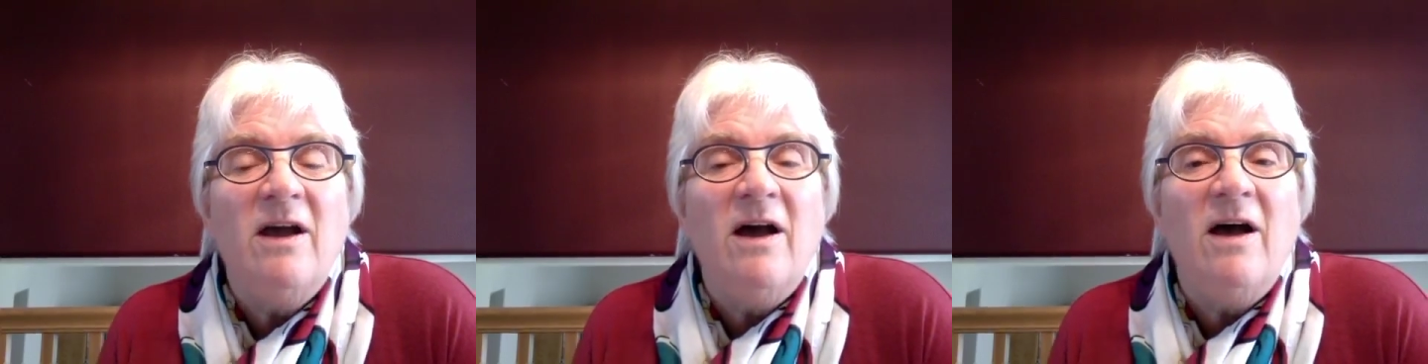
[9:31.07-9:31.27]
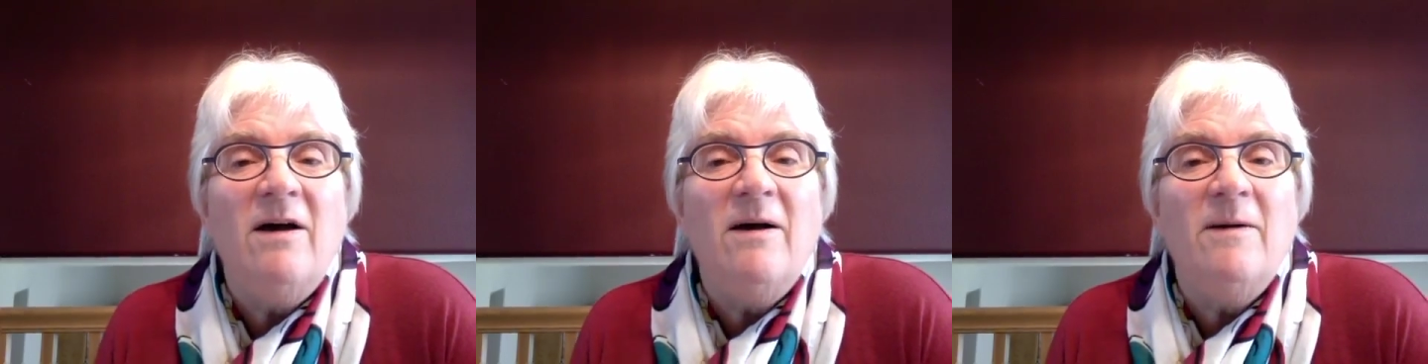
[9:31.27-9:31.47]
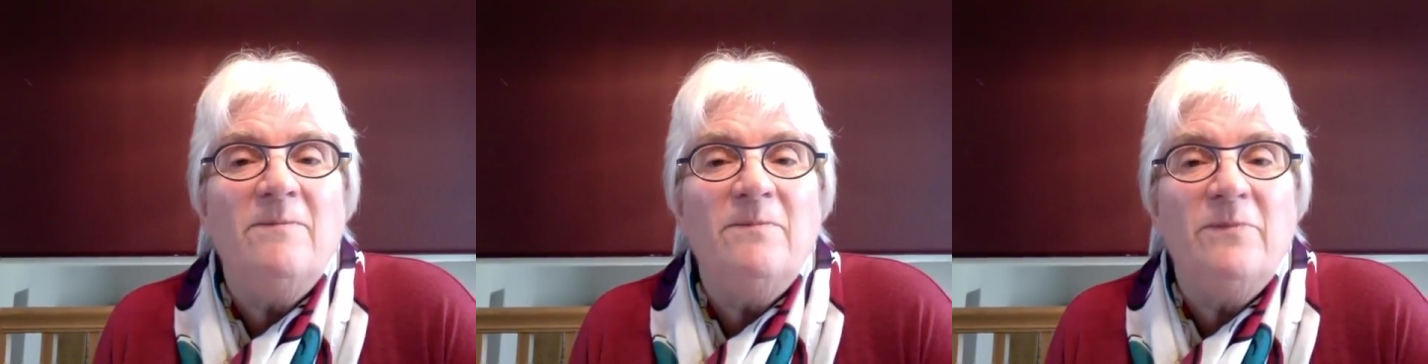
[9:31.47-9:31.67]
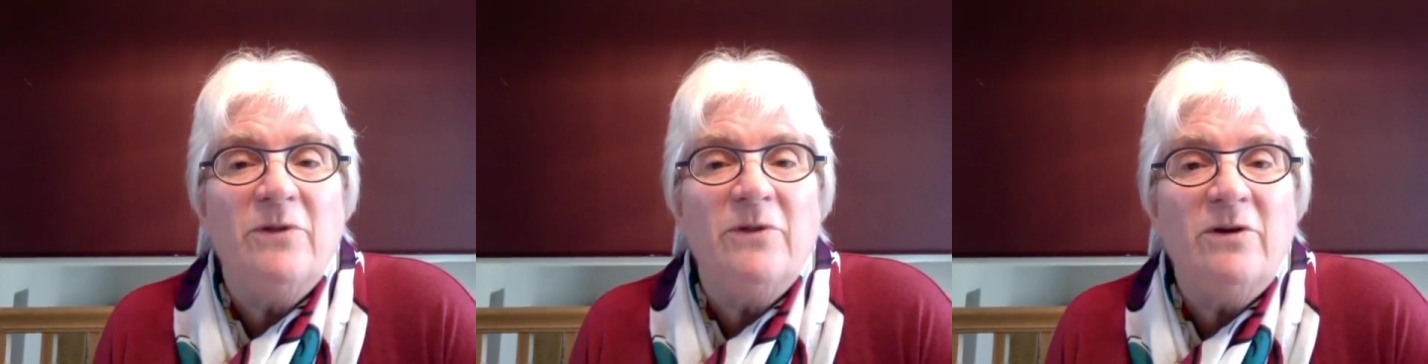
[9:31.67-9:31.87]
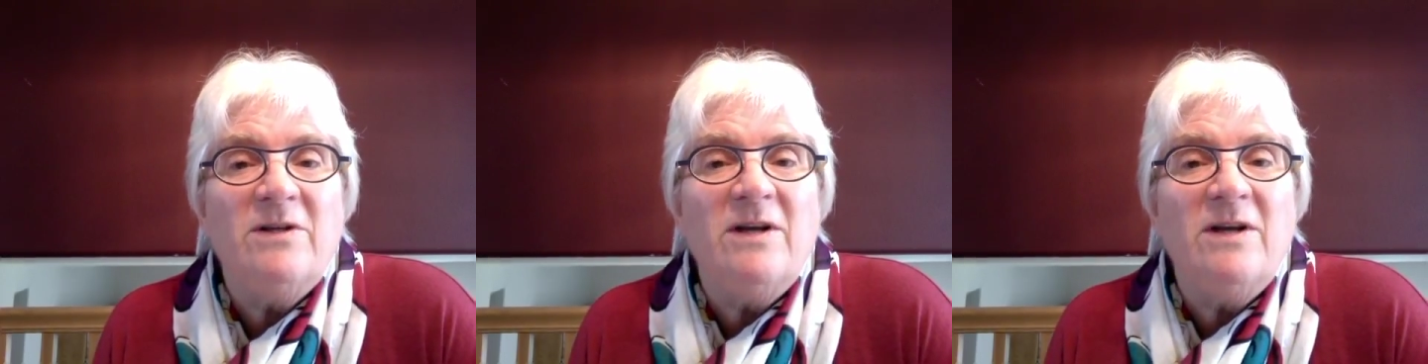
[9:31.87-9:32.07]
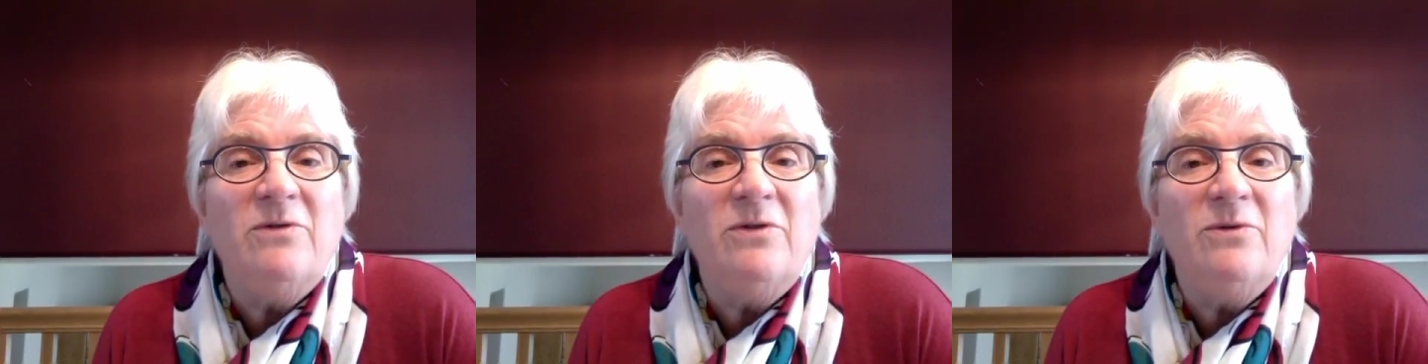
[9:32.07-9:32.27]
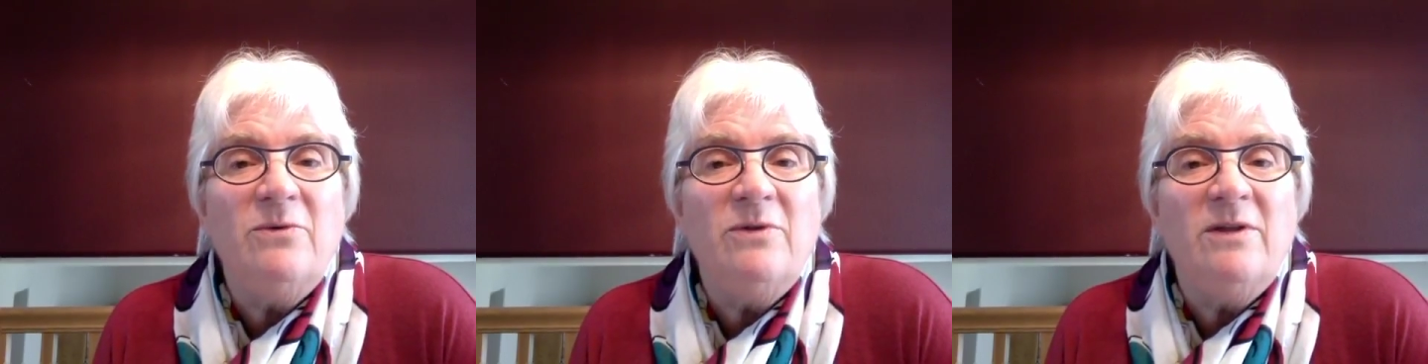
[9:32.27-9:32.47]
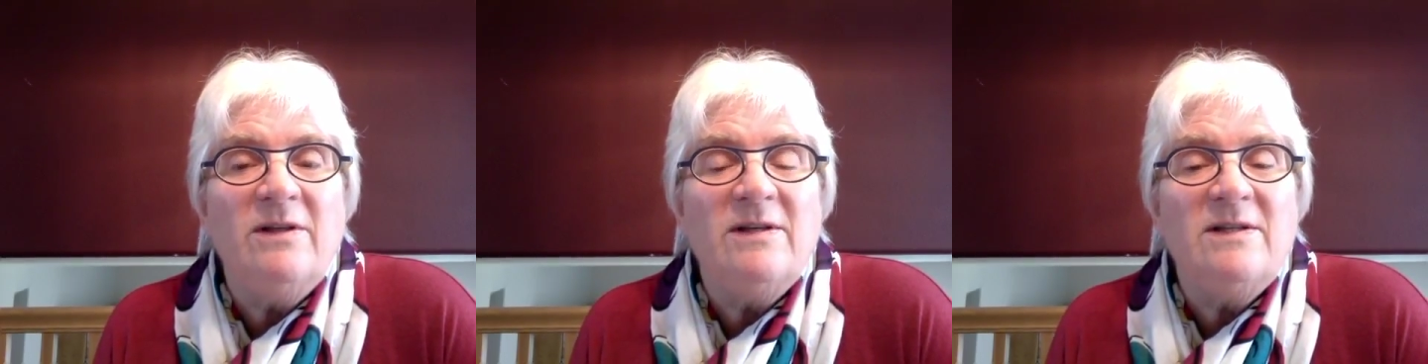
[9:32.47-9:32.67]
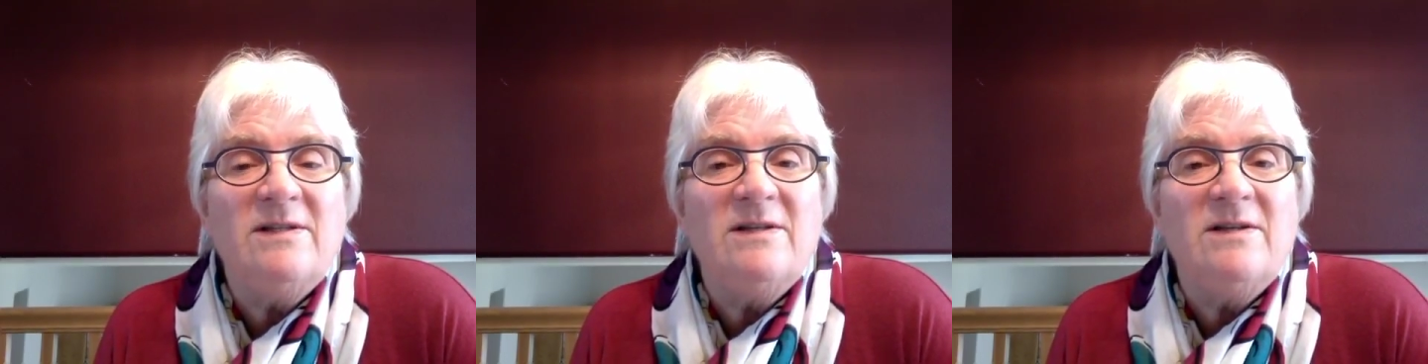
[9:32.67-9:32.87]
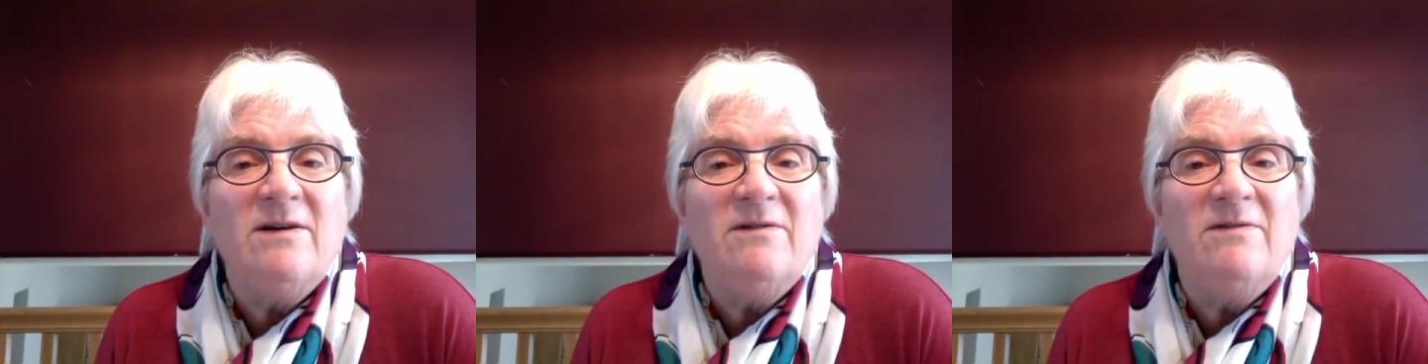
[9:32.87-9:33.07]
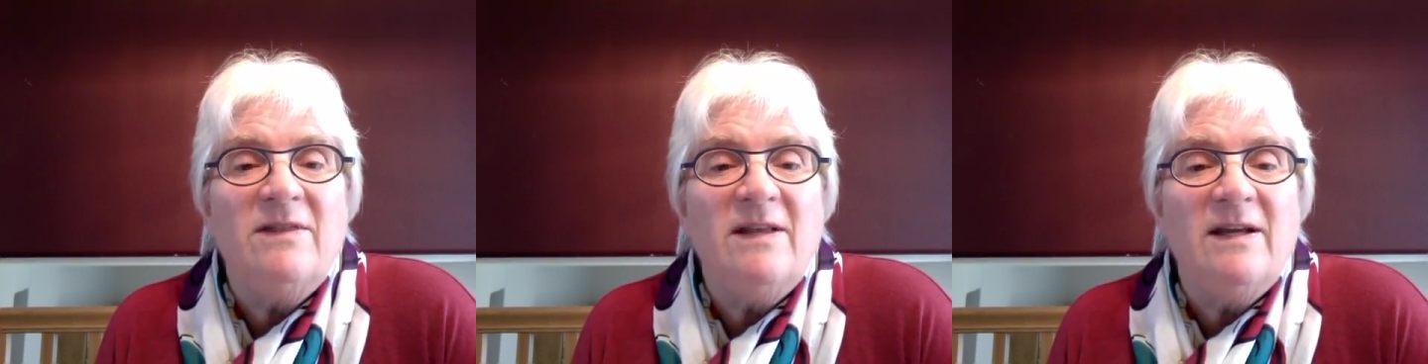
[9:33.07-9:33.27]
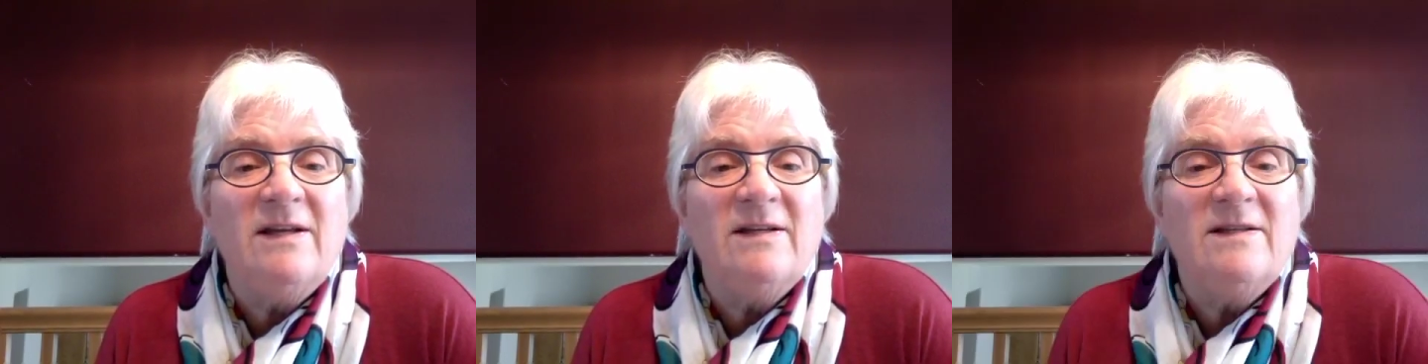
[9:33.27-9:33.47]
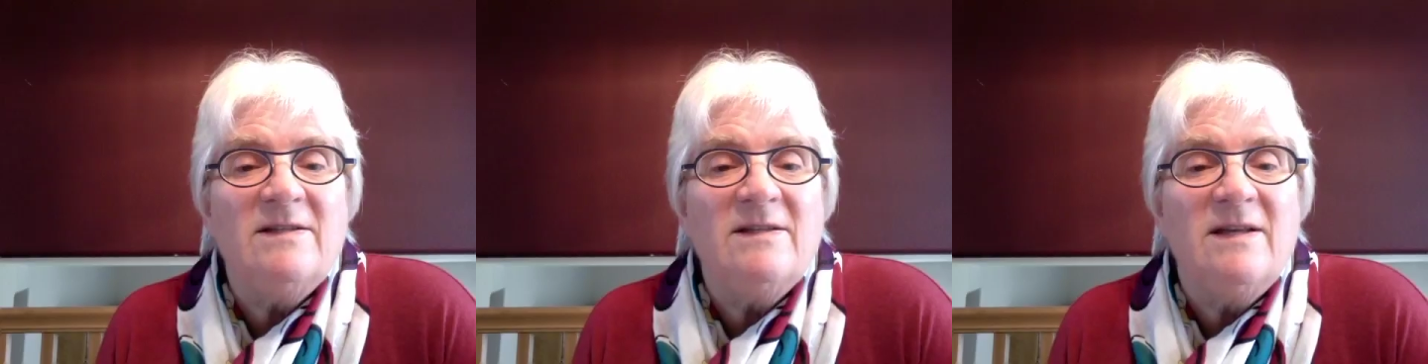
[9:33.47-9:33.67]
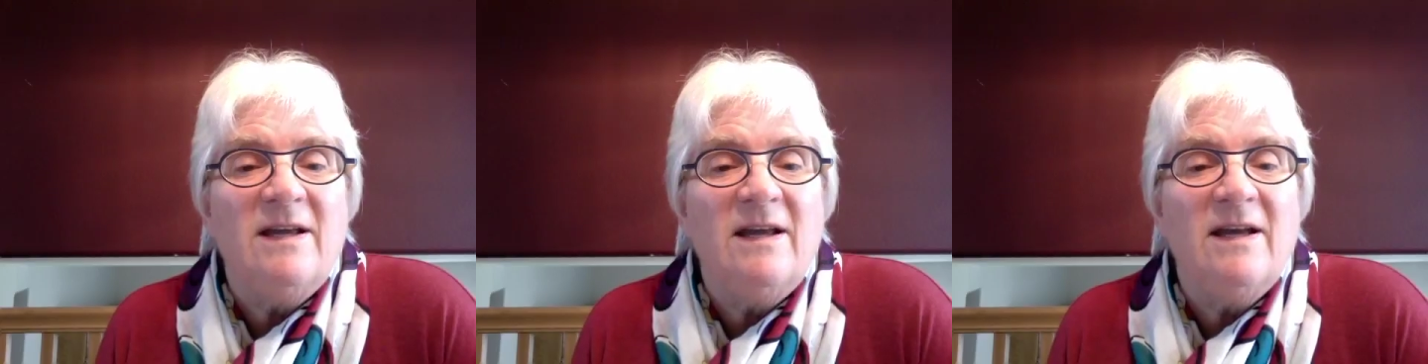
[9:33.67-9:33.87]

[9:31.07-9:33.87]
Look down through the list of things,